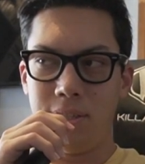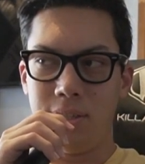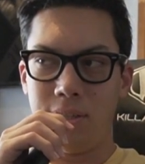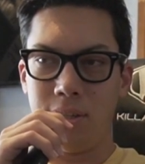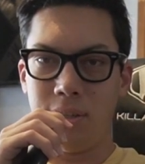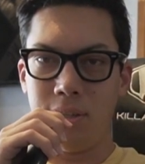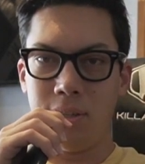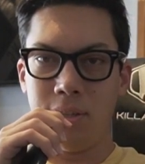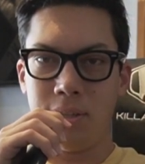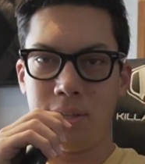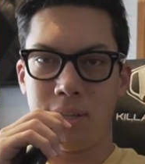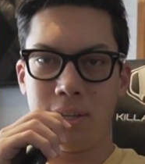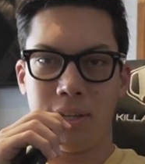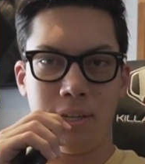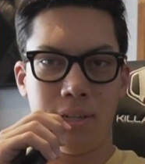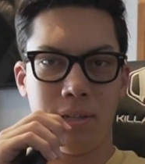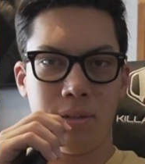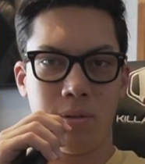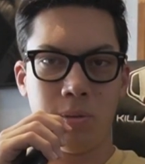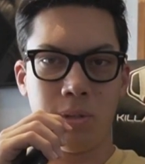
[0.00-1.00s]
tell you
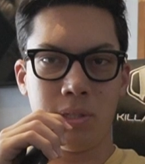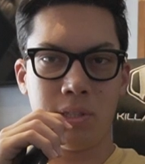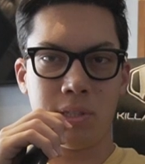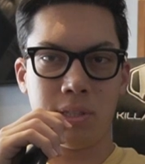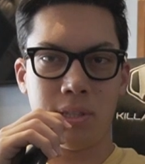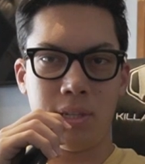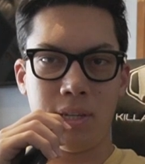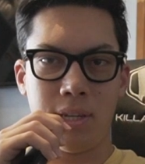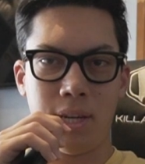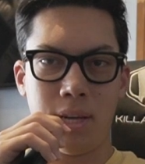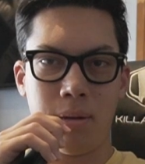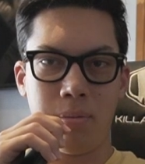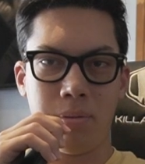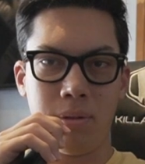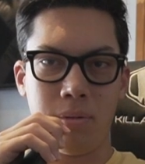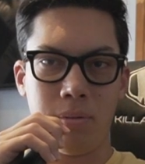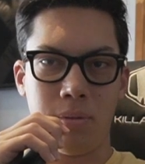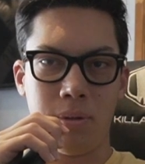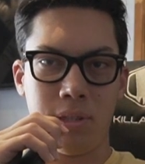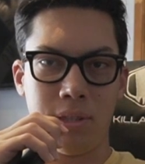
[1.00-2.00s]
kind of what's gonna
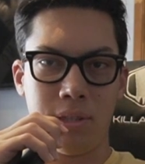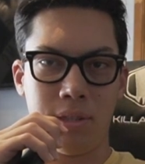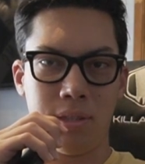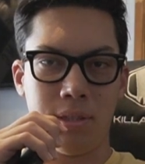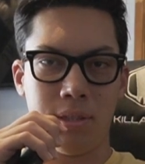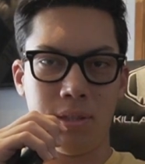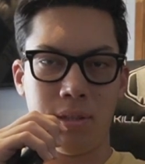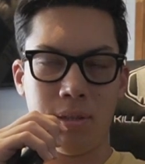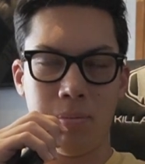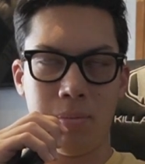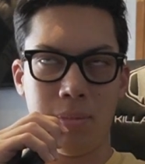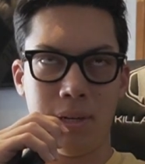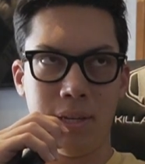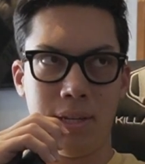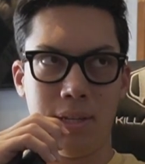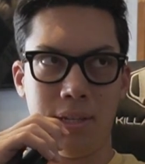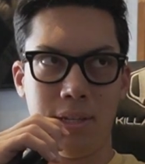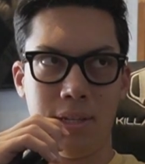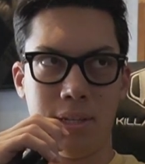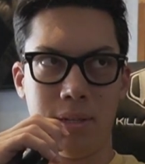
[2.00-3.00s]
happen with the
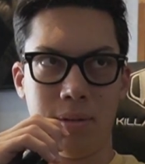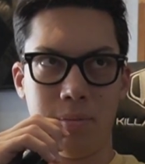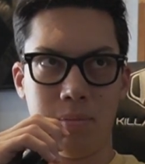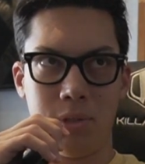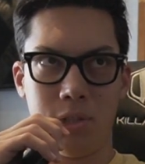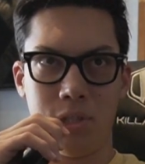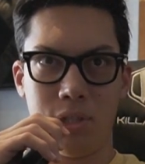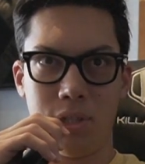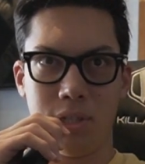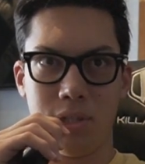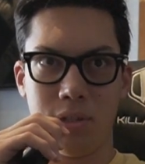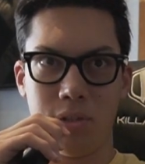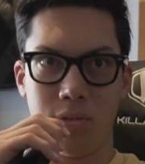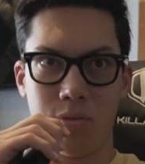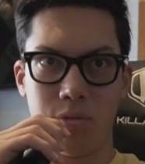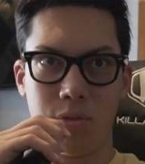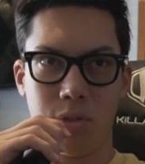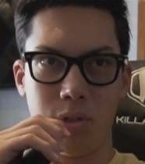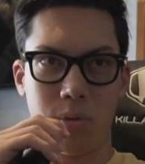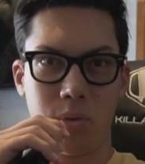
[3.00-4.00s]
Maddie M channel
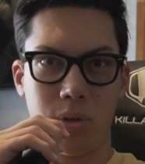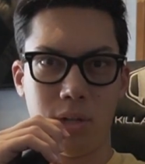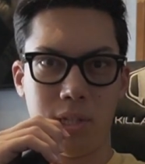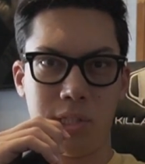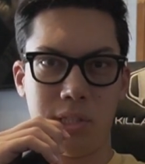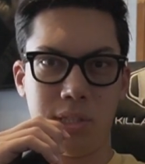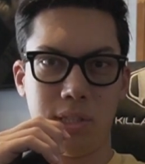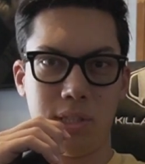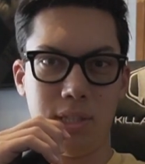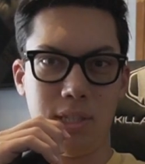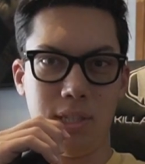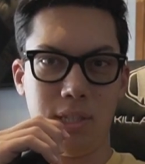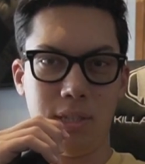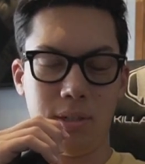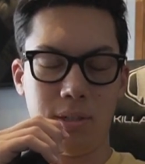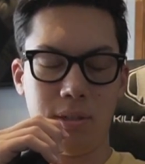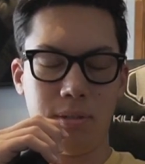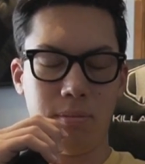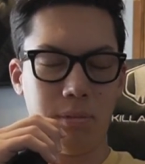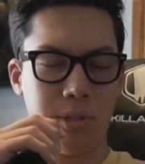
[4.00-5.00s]
for the rest of the
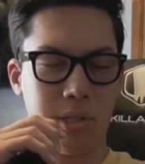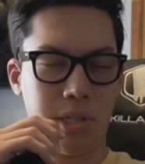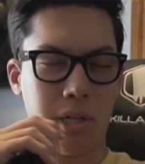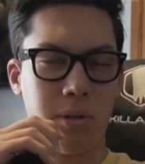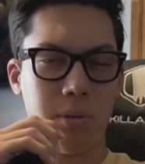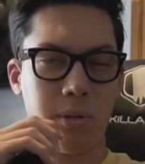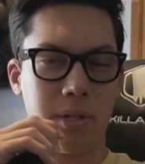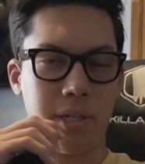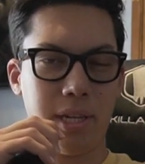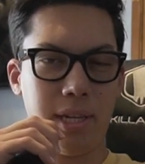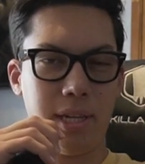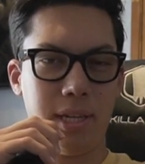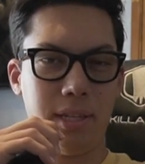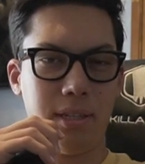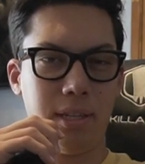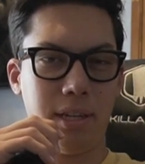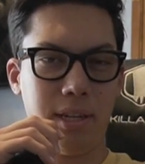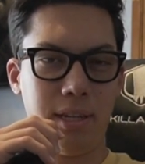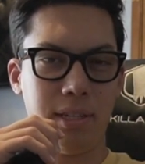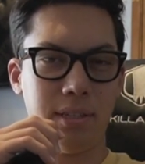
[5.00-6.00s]
year. Is that okay?
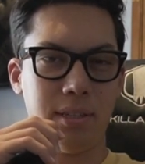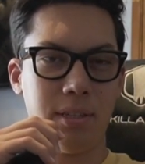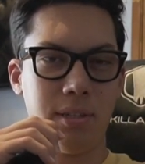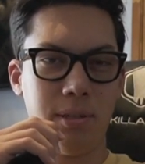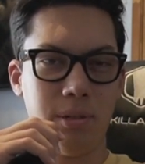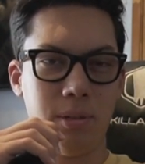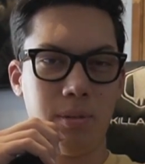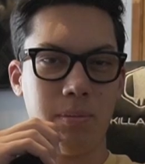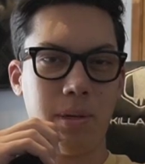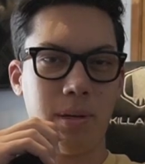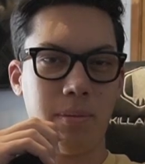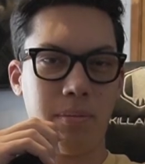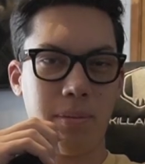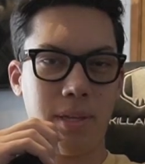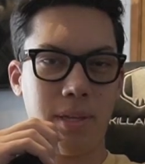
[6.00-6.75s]
Can I tell you about